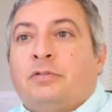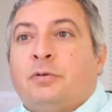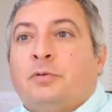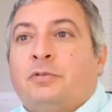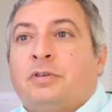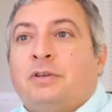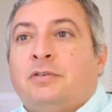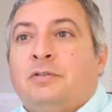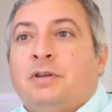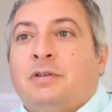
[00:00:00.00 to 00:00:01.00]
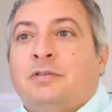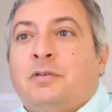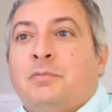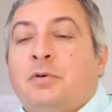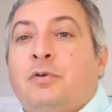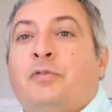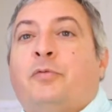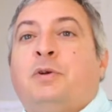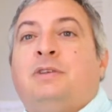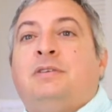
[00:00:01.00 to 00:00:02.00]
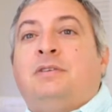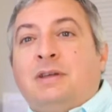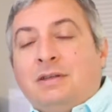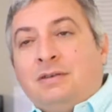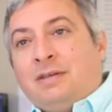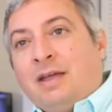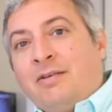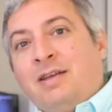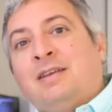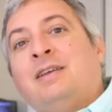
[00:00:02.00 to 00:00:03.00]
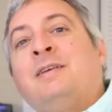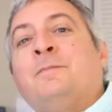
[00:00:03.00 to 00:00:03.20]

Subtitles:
so it looks like you did your move. We did, Terry.